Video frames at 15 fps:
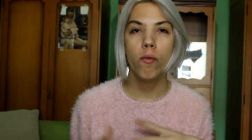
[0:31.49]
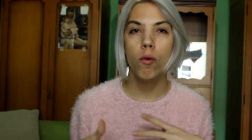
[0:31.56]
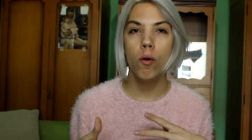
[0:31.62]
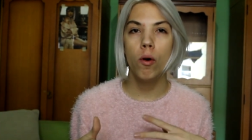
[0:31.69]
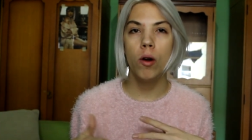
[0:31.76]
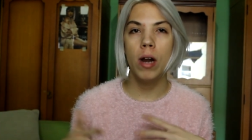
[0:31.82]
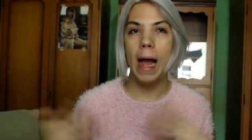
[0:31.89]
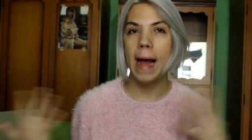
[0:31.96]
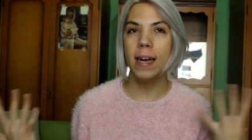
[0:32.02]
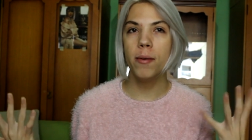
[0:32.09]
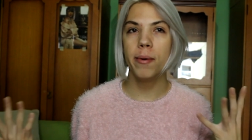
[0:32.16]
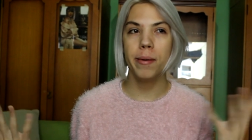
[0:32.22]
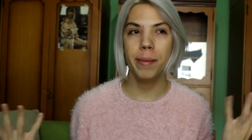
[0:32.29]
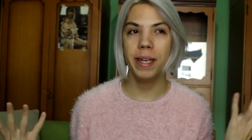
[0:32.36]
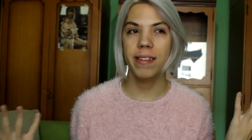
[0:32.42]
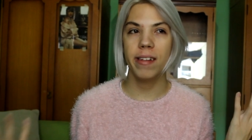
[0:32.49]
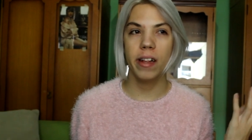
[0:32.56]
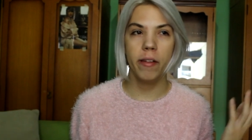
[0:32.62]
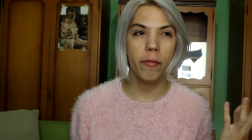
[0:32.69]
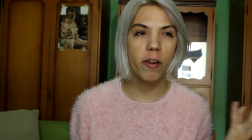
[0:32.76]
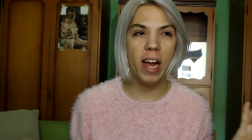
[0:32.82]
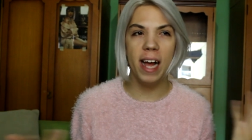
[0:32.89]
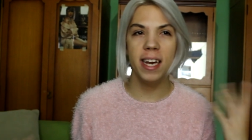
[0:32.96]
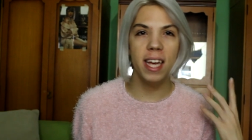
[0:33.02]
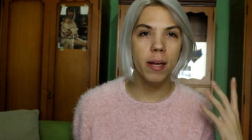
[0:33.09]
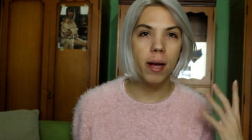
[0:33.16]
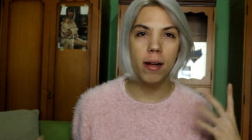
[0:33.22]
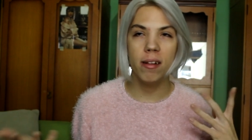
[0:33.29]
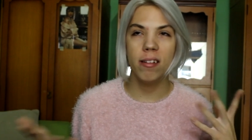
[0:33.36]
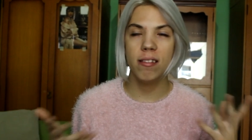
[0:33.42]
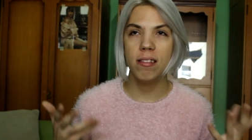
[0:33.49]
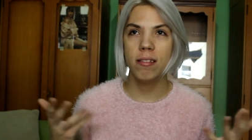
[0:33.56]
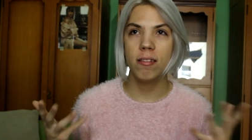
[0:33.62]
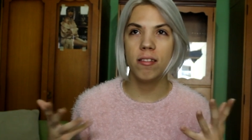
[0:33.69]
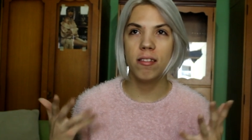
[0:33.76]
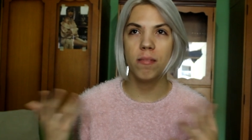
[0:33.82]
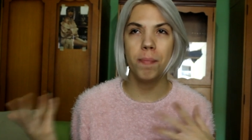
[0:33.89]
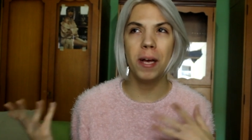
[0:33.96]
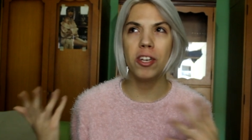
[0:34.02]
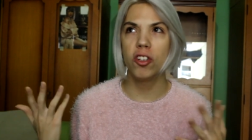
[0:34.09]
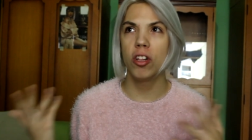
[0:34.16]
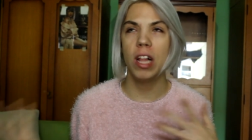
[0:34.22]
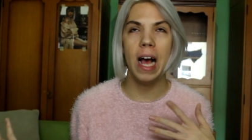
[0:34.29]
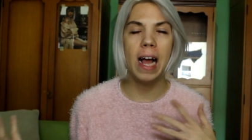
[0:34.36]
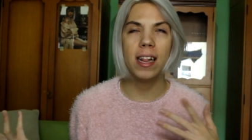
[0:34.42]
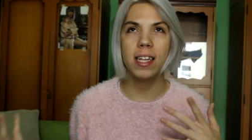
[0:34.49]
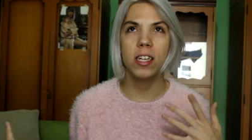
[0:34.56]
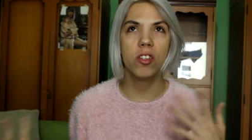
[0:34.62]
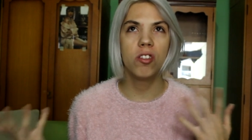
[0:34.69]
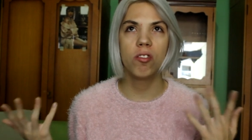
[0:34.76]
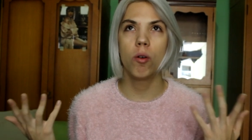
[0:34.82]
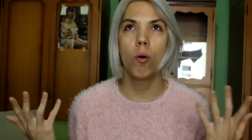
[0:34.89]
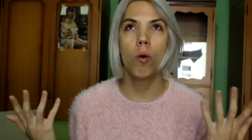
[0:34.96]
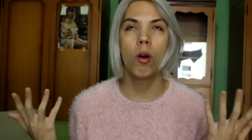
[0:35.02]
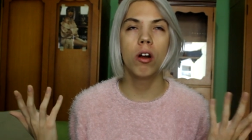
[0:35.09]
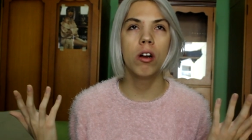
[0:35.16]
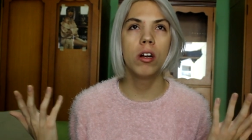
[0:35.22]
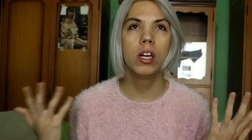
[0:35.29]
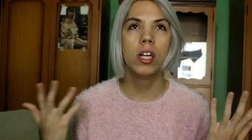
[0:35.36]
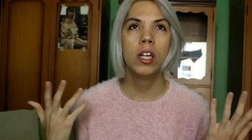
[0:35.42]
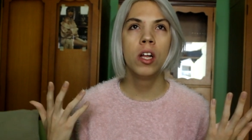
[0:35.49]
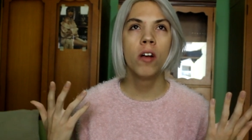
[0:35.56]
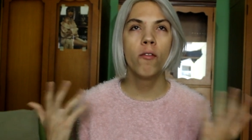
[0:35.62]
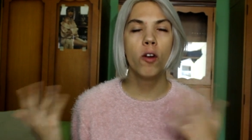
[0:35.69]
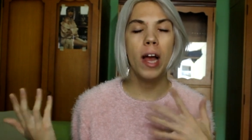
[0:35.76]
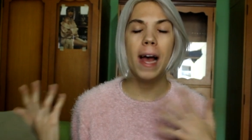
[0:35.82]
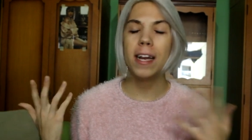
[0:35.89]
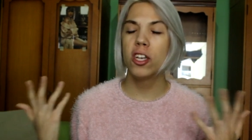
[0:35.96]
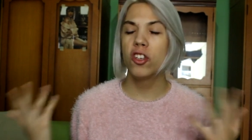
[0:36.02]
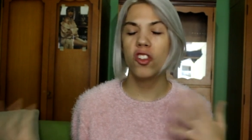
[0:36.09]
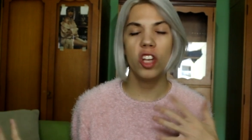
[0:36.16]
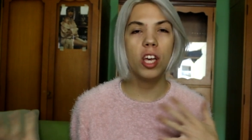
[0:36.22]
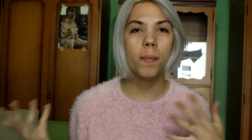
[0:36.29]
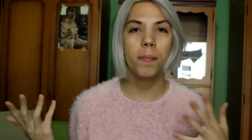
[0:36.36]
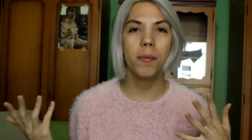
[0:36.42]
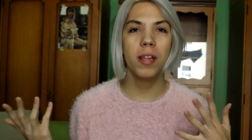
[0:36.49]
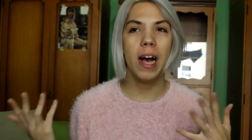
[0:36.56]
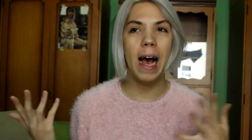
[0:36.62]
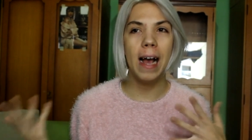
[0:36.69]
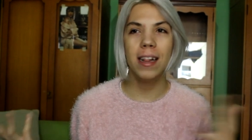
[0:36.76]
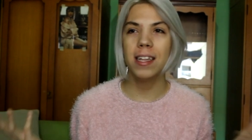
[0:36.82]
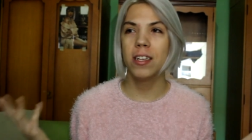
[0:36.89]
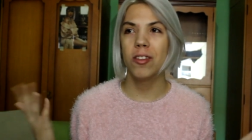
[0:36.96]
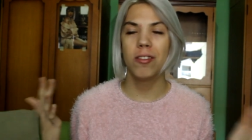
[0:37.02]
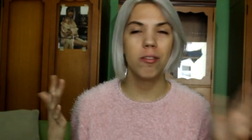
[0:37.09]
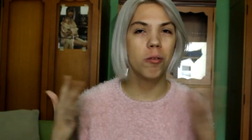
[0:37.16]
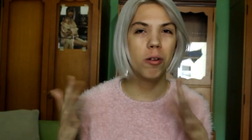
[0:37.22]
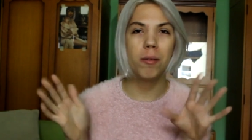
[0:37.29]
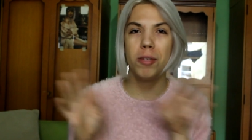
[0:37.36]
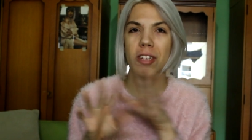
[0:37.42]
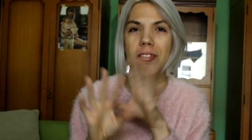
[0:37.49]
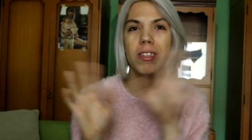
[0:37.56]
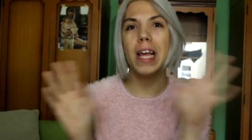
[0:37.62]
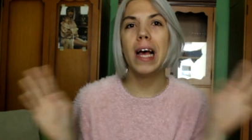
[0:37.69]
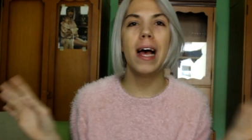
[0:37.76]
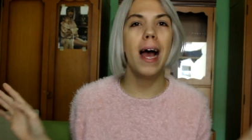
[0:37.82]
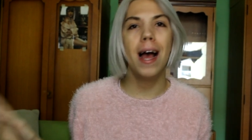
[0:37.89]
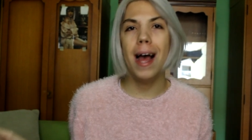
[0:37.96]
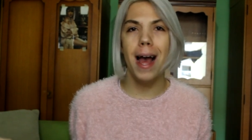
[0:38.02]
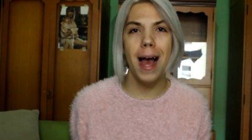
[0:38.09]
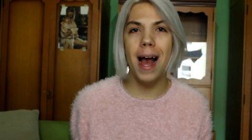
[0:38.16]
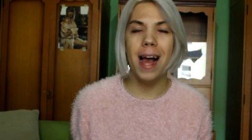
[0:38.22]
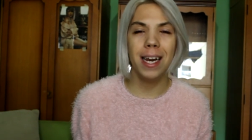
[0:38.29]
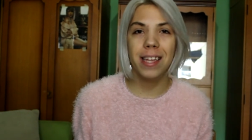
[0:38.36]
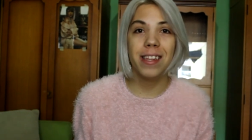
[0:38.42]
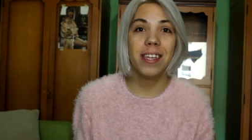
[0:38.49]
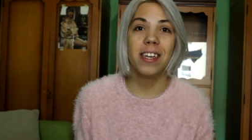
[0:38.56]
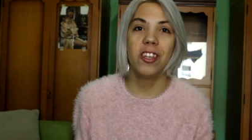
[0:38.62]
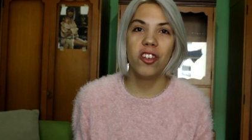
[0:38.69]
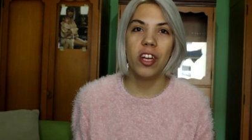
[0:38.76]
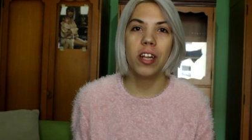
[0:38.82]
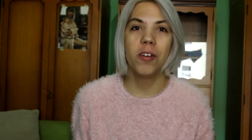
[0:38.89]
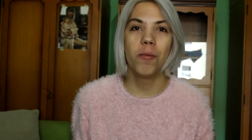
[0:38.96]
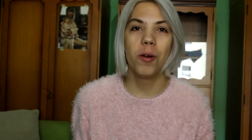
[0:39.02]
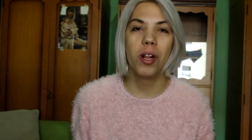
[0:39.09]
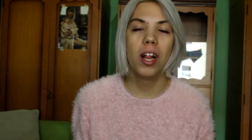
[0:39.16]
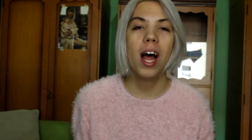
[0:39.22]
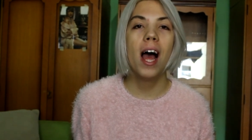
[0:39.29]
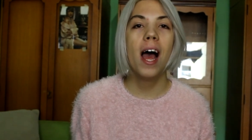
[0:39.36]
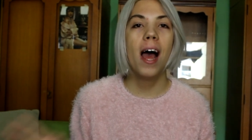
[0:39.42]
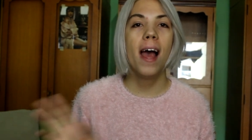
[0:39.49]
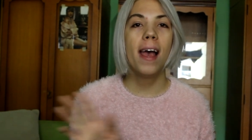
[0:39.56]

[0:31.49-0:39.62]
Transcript: for anyone, basically, for any special eyelids or for any shaped eyelids or just anything in general.